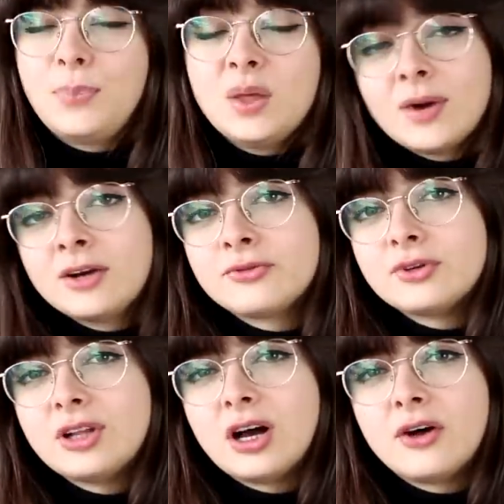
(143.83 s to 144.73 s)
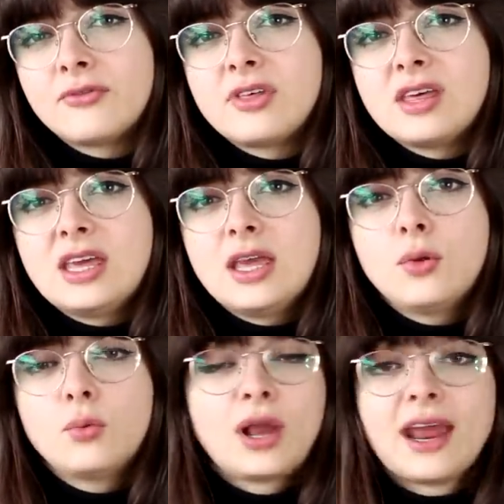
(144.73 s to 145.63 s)
Be mindful of the
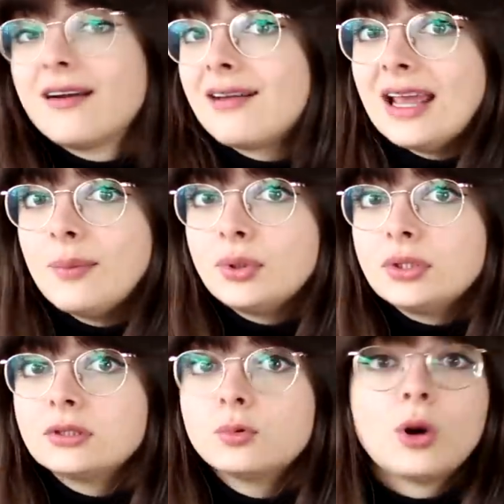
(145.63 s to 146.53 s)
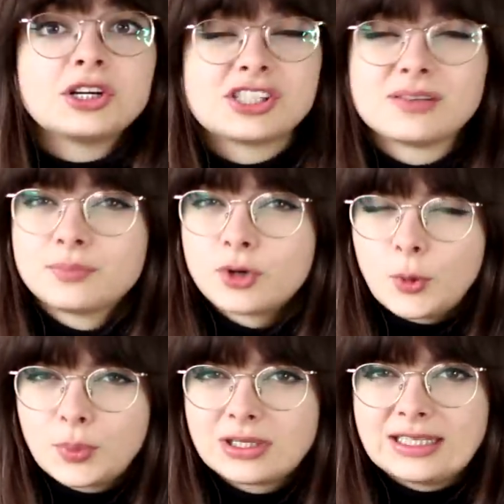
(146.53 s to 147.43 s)
care label, wash them
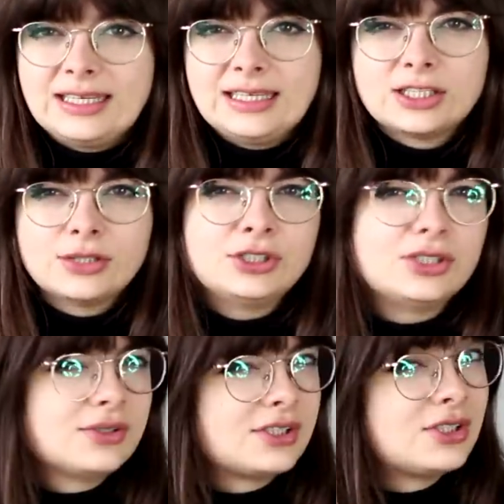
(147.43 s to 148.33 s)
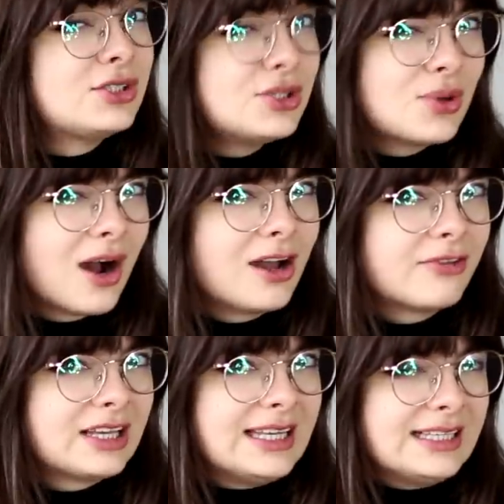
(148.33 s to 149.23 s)
properly, don't use too high of
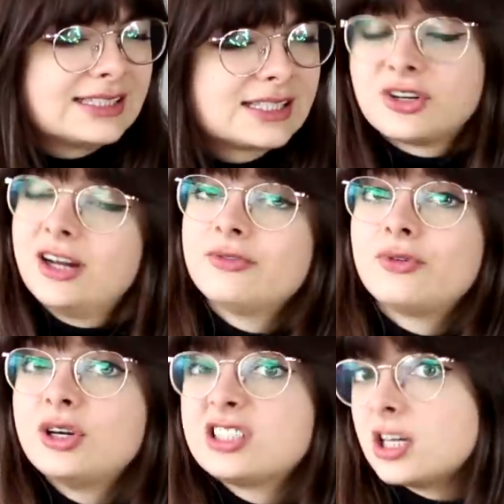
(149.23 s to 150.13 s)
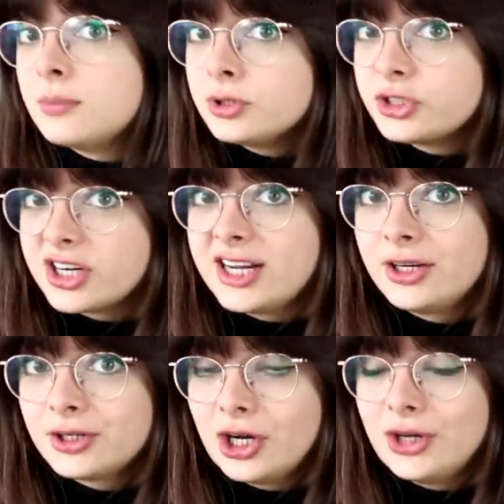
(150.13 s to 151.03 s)
a heat, try and avoid tumble drying
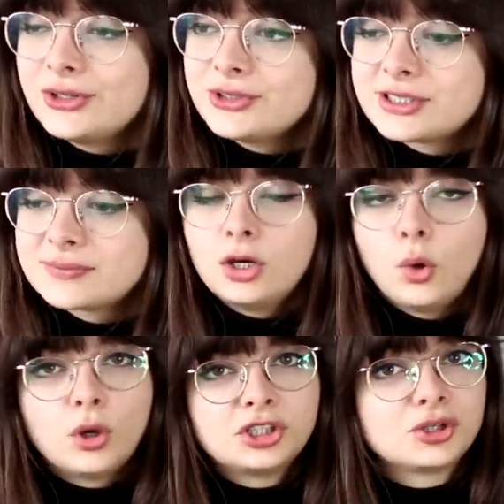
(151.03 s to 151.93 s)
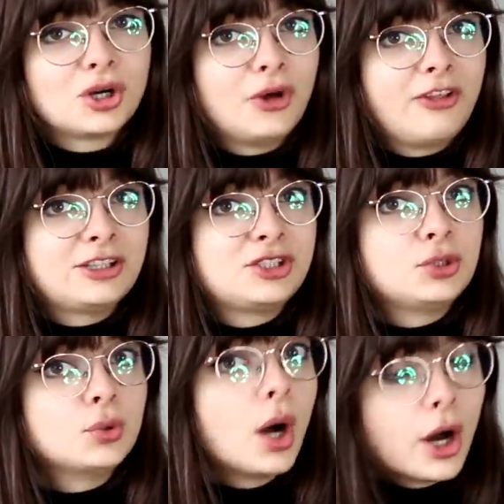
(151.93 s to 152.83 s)
your clothes. Don't wash your clothing
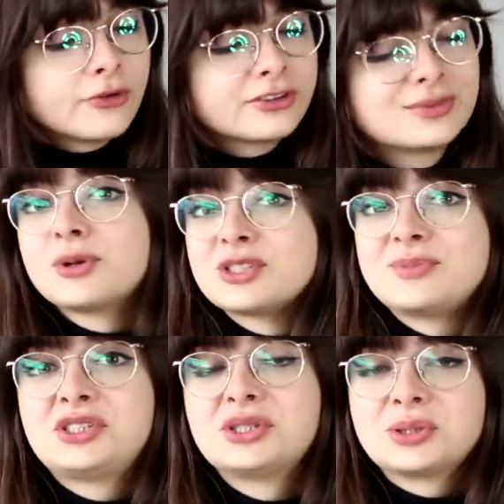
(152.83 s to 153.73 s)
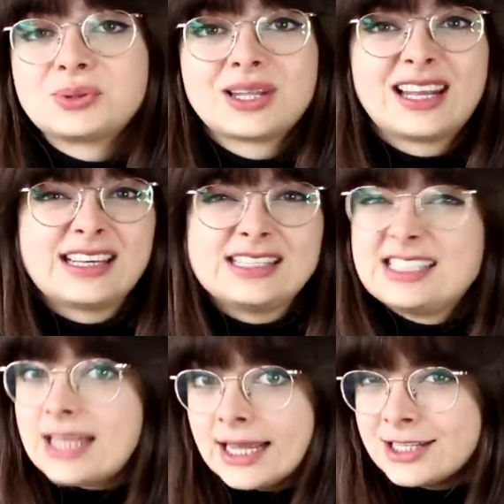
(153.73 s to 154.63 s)
too often, but also be sure to not let any
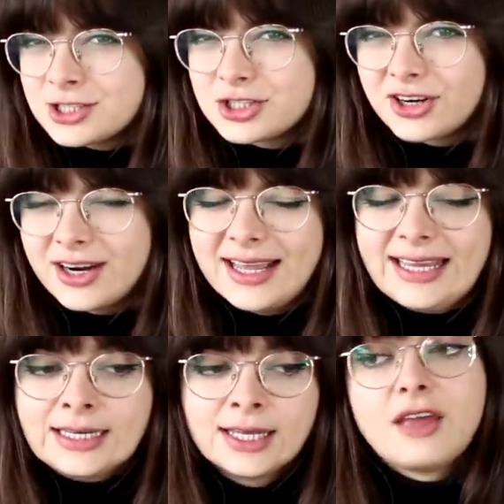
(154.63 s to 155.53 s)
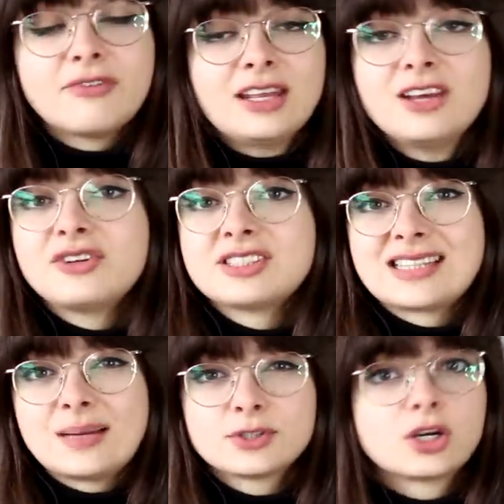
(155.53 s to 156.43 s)
stains dry in. If any of your
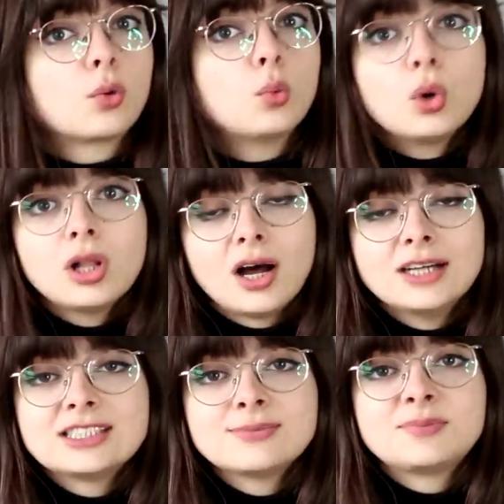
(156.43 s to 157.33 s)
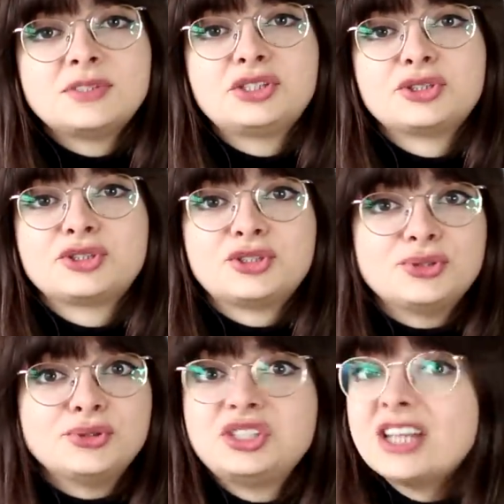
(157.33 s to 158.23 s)
staples are wool items, be sure
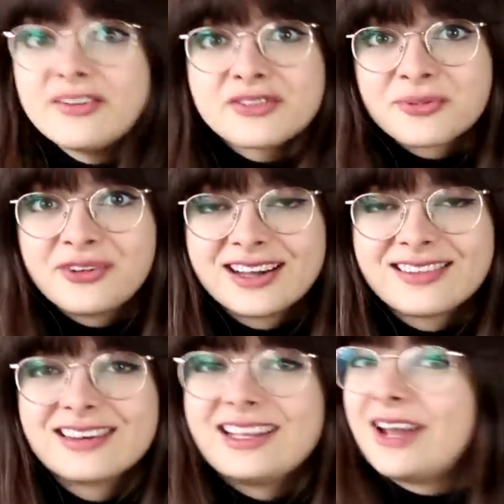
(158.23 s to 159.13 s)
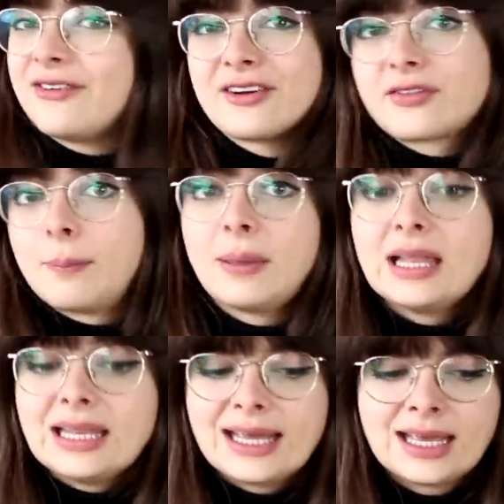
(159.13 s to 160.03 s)
to shave them regularly, get rid of the
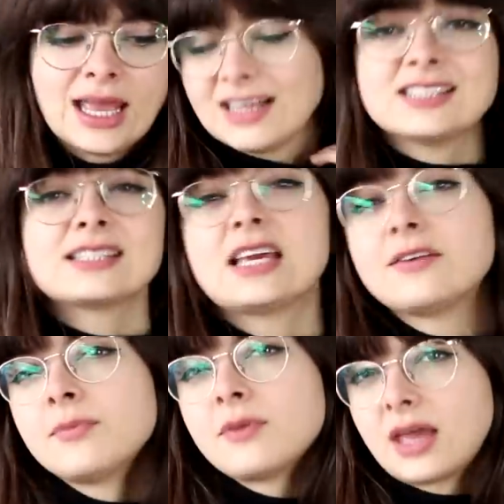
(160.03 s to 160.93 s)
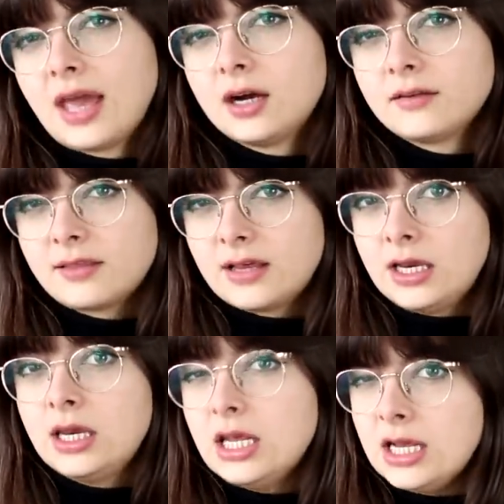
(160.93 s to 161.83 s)
pilling, and just give them the care that they
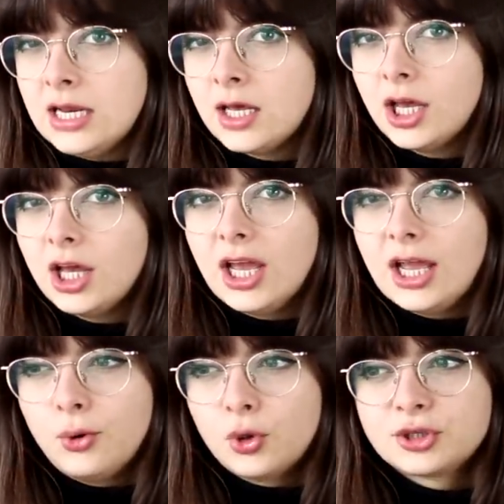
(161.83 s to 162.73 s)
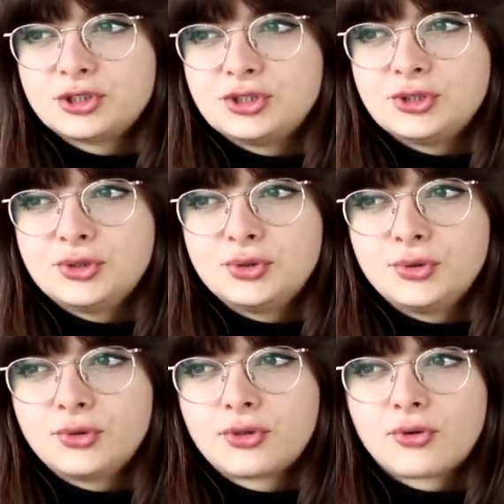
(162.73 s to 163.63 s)
need in order
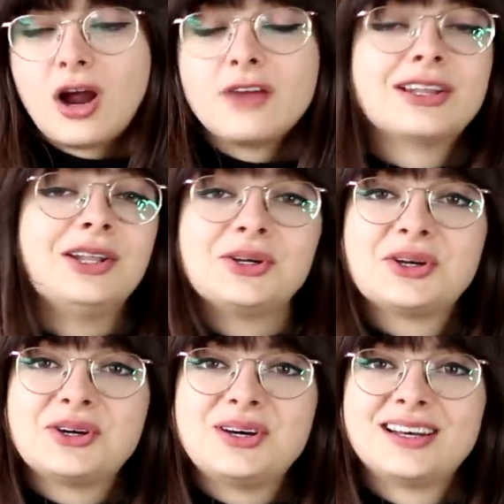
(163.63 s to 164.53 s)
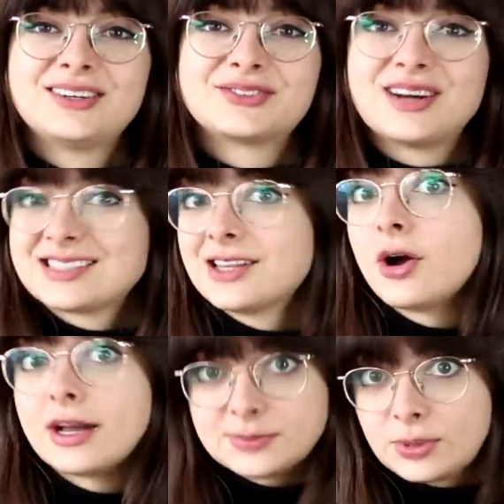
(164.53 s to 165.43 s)
to thrive and look good for as
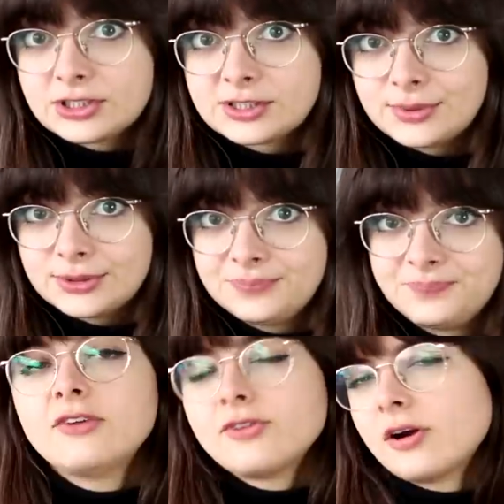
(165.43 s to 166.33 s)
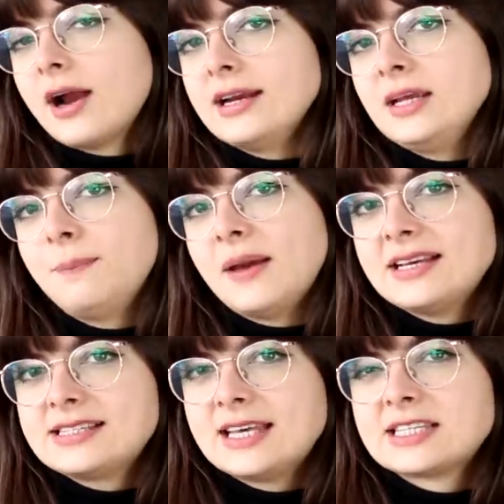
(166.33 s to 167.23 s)
long as possible. If there are any
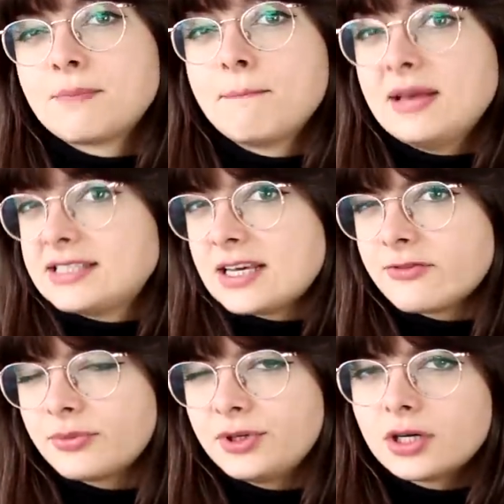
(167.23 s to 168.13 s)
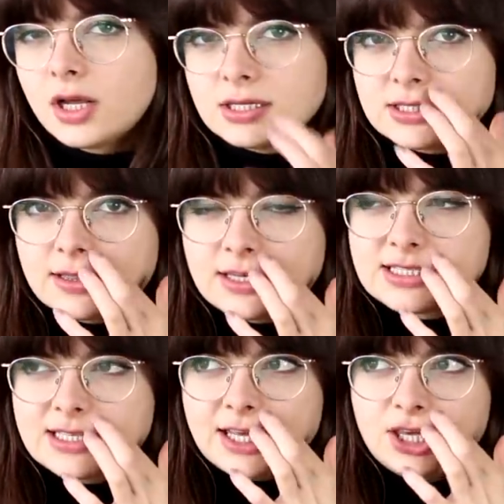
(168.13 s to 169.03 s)
basics missing from your closet,
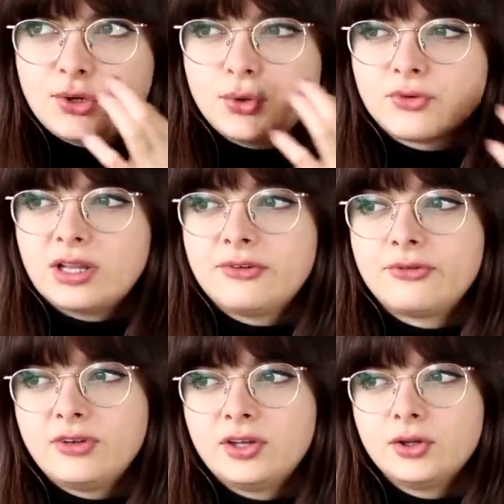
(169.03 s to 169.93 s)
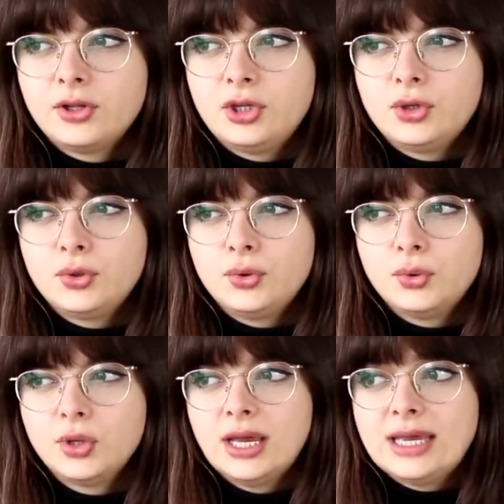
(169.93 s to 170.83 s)
things that you really feel
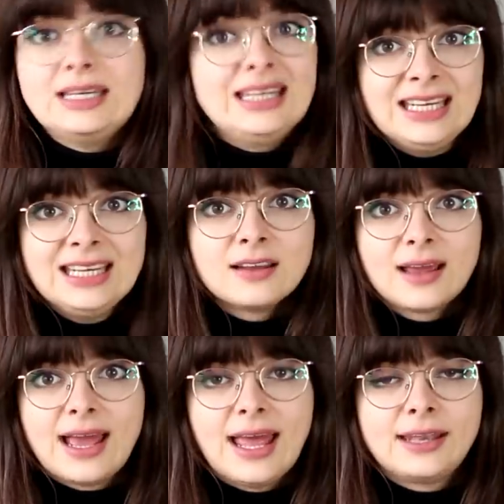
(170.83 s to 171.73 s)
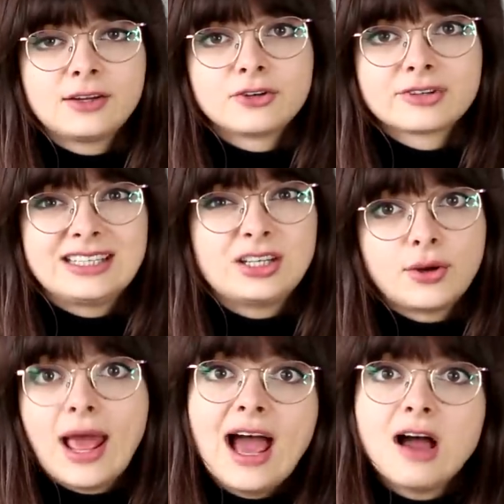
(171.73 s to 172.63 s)
you need and currently don't
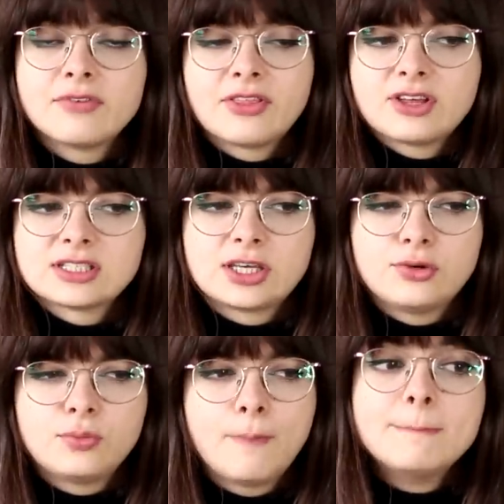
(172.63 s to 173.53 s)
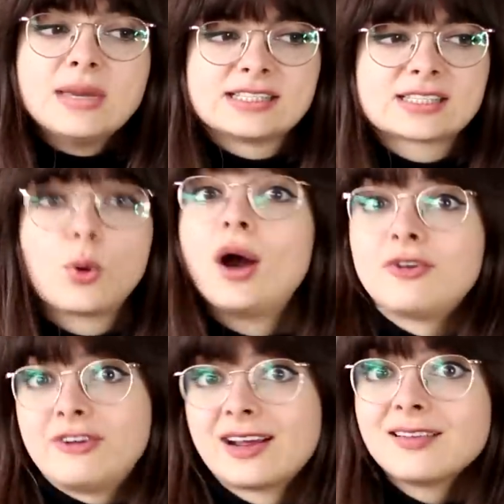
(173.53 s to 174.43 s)
have, and things that you miss quite
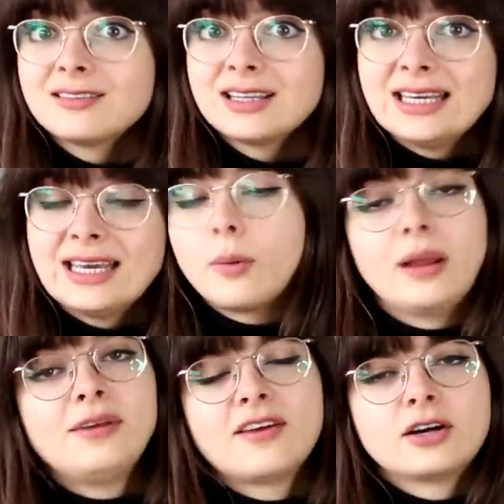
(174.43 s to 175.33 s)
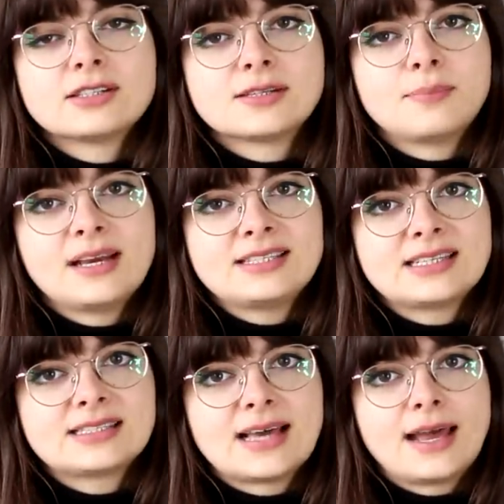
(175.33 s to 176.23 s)
regularly, or maybe there are some
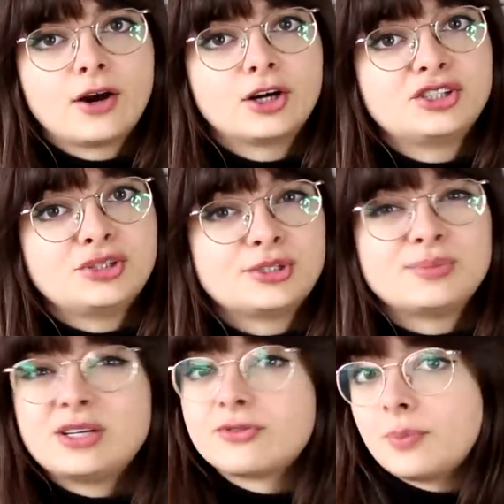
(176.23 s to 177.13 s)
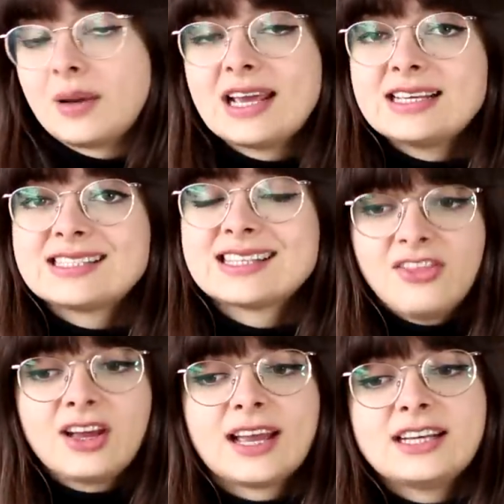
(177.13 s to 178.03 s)
basics that are due to be replaced, in
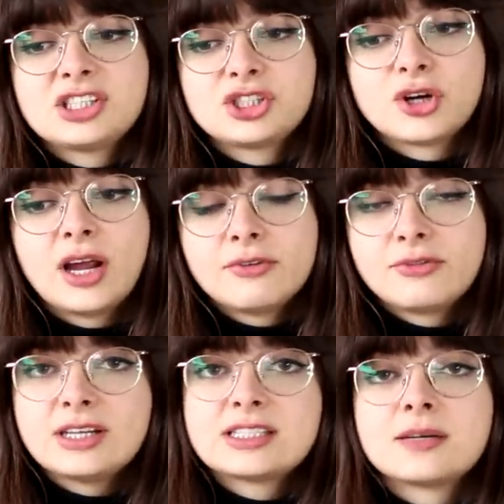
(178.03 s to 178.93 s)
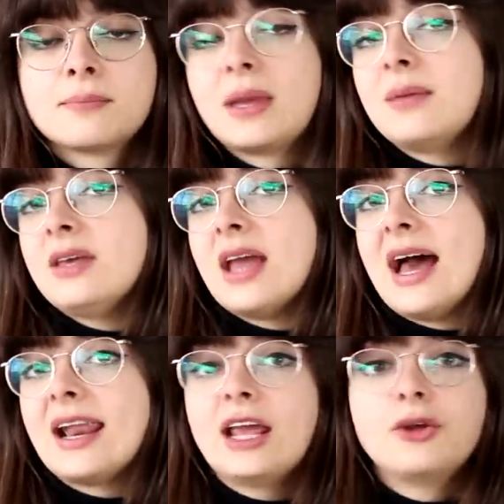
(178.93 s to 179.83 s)
that case, try and find some maybe
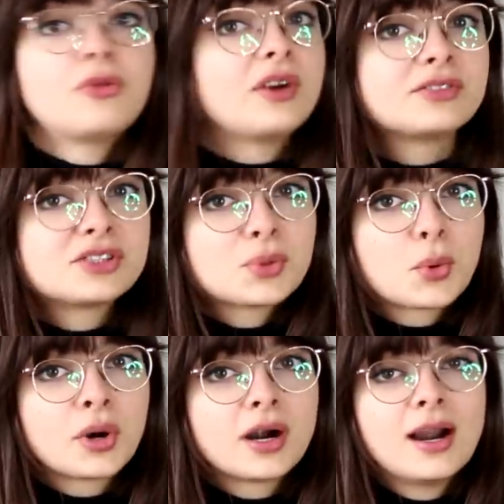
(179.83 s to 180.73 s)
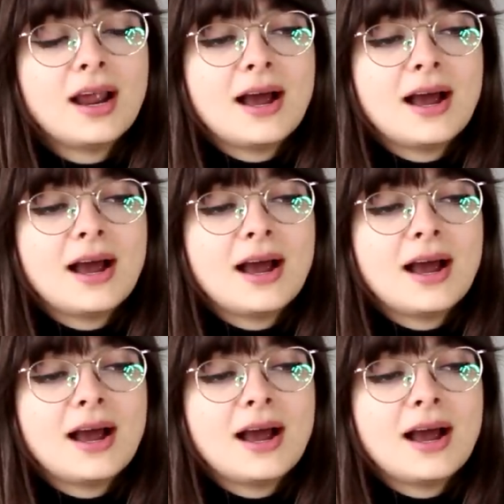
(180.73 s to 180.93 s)
at a thrift store.